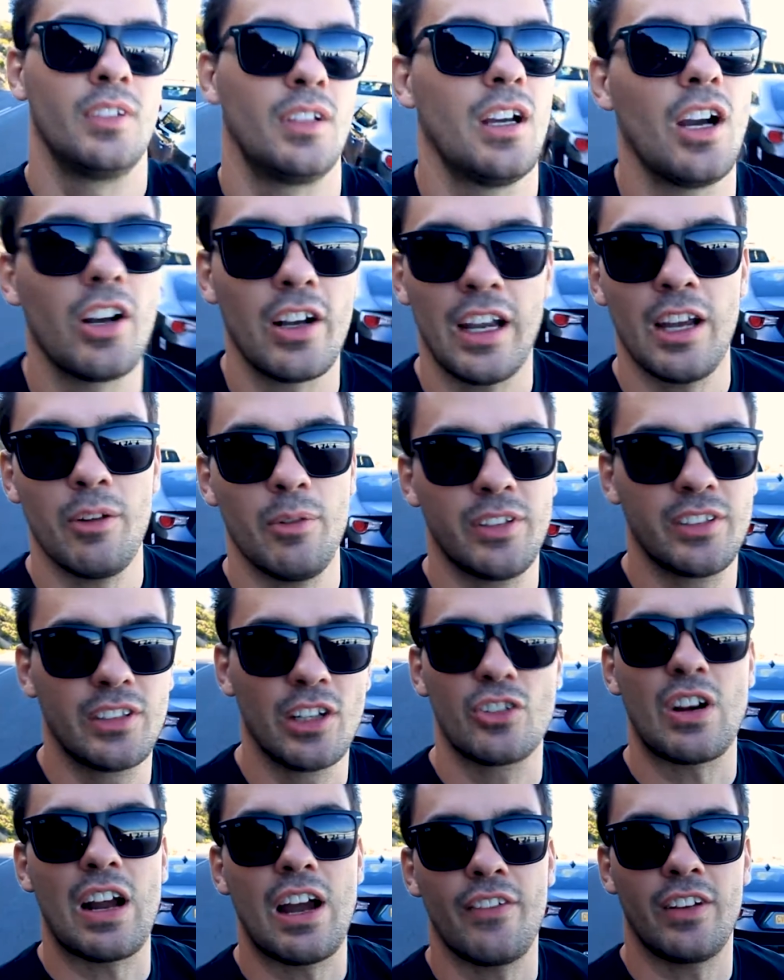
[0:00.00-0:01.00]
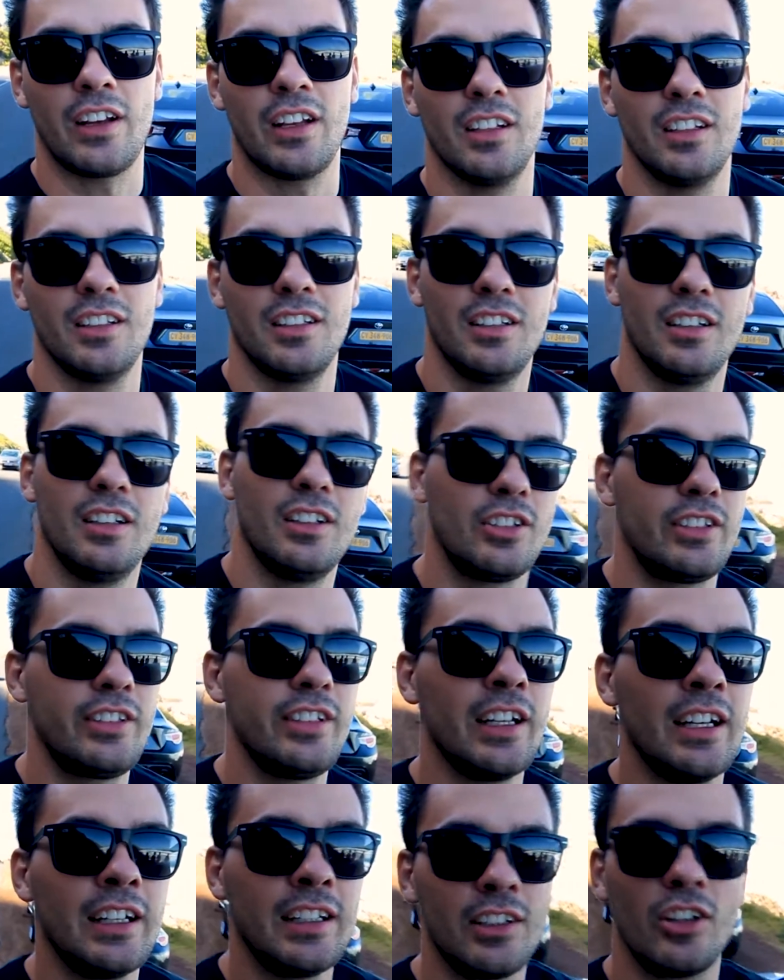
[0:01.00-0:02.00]
Okay, and we're still driving.
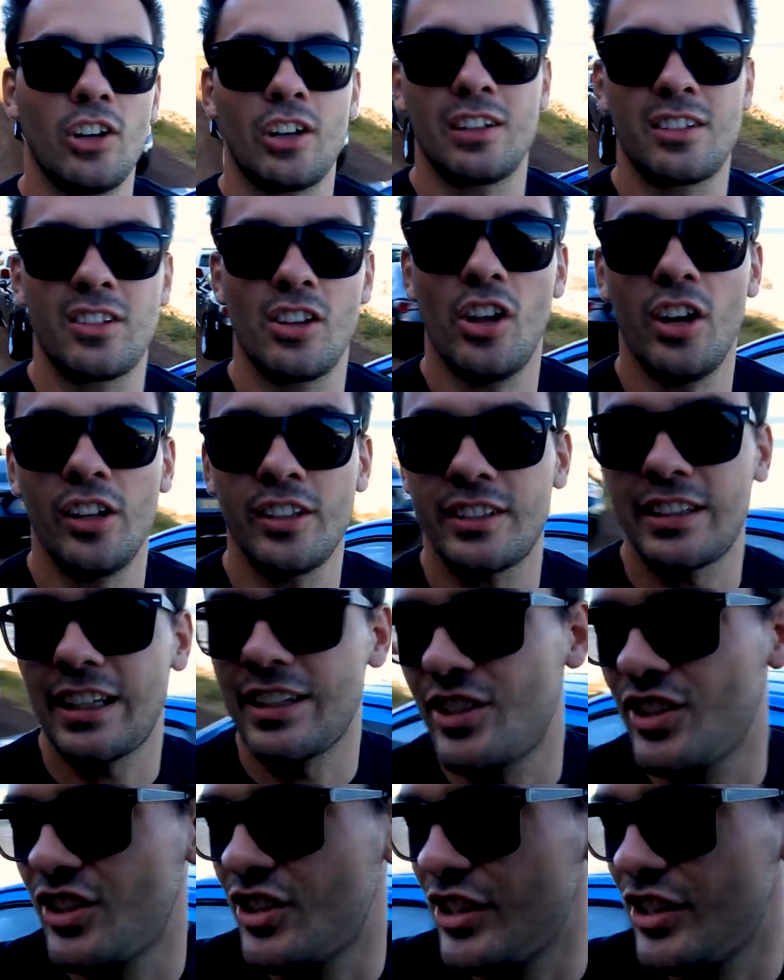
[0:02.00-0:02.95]
Tian got us lost, as you